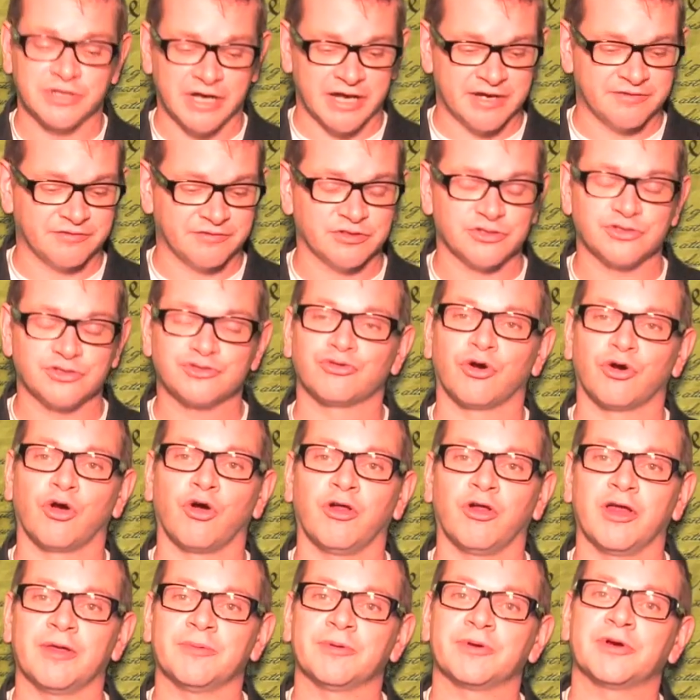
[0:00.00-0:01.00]
kind of
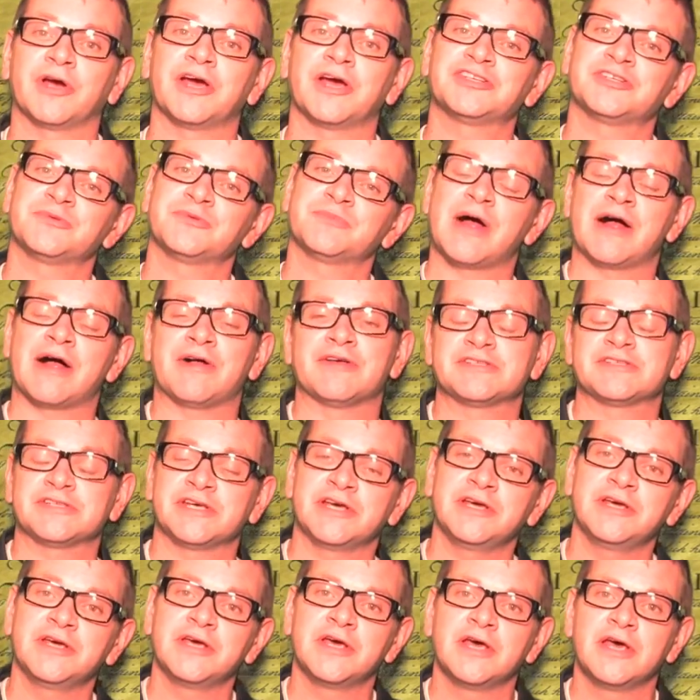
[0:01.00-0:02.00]
control immigration
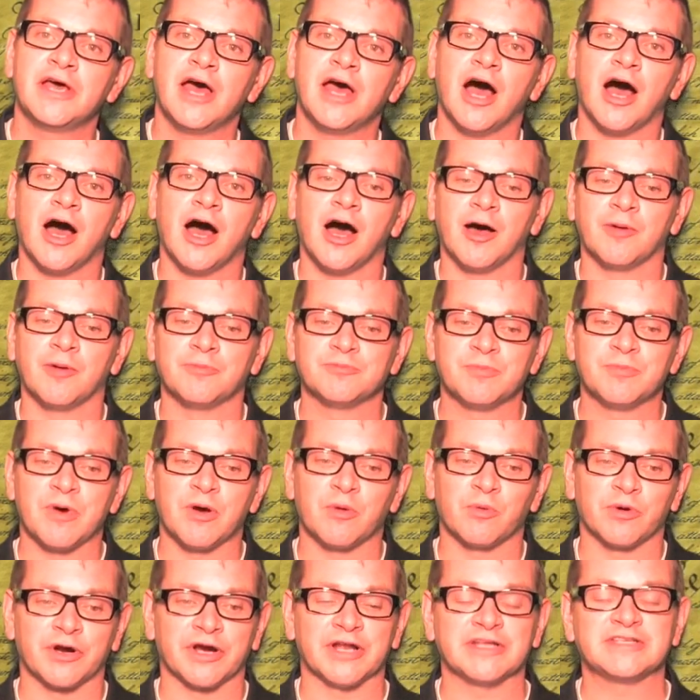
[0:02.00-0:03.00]
policy.
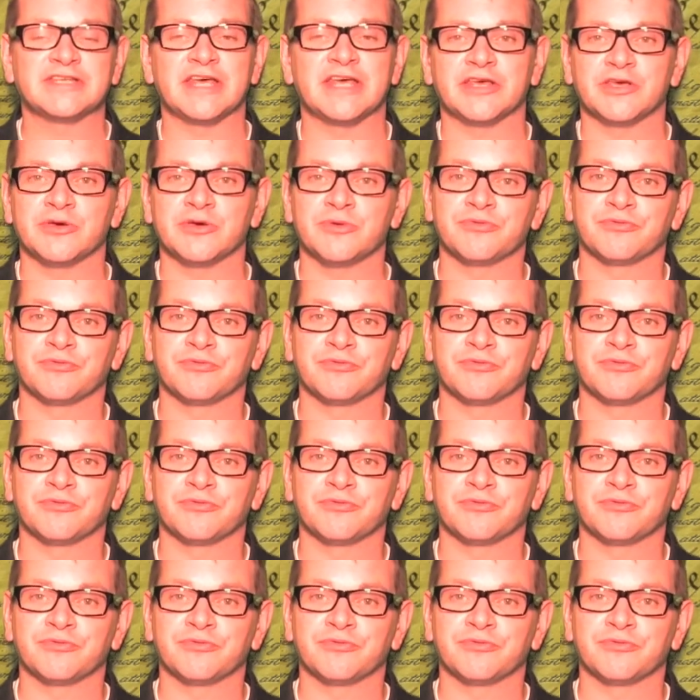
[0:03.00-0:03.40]
But we're going to take you